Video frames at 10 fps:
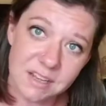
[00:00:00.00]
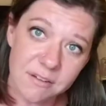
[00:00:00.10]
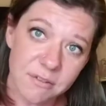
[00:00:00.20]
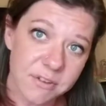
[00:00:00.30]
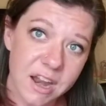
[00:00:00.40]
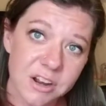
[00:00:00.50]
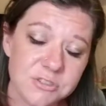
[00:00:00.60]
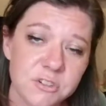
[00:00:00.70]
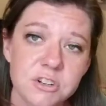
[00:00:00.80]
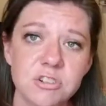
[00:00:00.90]
so hers
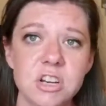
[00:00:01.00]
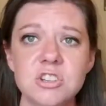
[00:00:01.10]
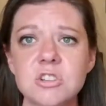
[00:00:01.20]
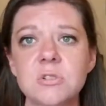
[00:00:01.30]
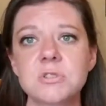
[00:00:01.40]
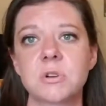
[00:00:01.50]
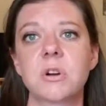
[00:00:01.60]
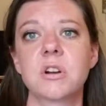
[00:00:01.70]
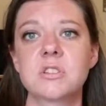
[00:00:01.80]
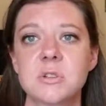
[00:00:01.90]
uses the Ashford
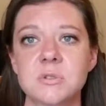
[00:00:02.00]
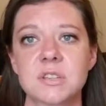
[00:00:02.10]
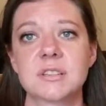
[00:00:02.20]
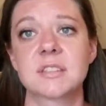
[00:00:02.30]
bobbins.